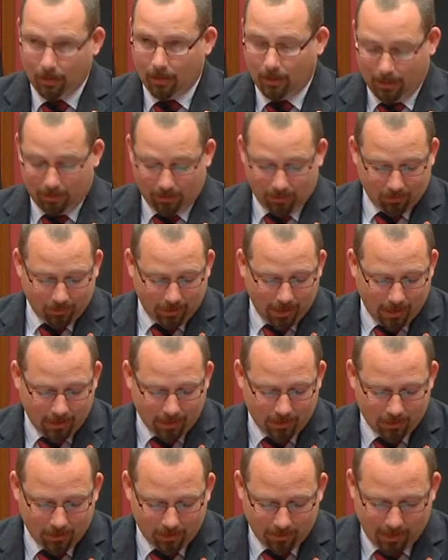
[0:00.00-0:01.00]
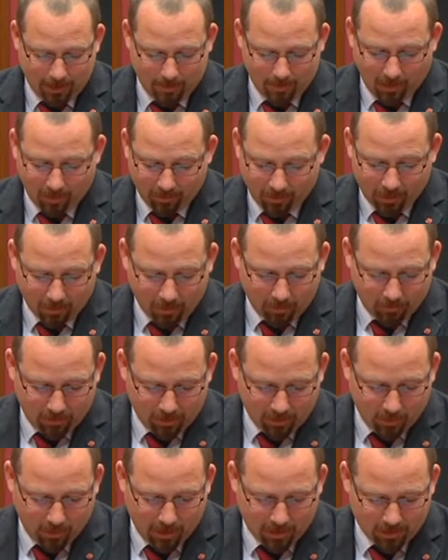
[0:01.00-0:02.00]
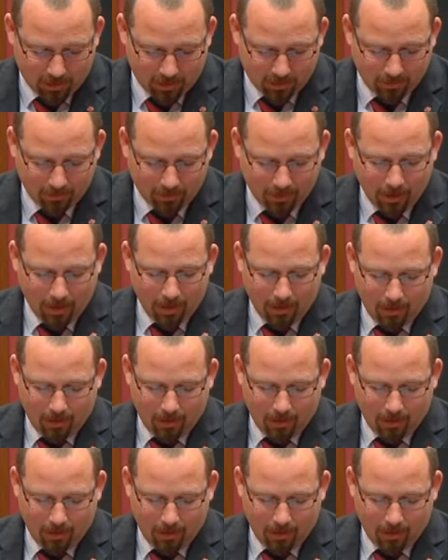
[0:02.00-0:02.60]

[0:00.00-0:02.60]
at this stage. I've only got a few questions,